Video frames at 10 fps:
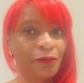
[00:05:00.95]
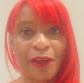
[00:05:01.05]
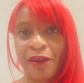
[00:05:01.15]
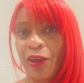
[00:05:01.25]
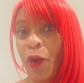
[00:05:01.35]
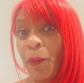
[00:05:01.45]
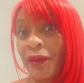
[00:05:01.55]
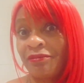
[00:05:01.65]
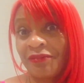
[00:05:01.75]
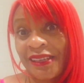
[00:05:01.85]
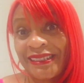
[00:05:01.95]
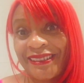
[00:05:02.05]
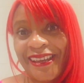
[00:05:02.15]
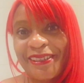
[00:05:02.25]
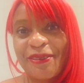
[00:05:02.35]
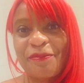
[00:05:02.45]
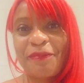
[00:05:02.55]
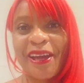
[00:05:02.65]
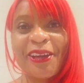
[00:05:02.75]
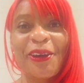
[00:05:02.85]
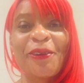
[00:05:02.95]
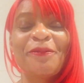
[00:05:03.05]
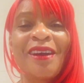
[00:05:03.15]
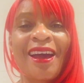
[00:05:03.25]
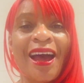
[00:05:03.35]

Very commonly said back home.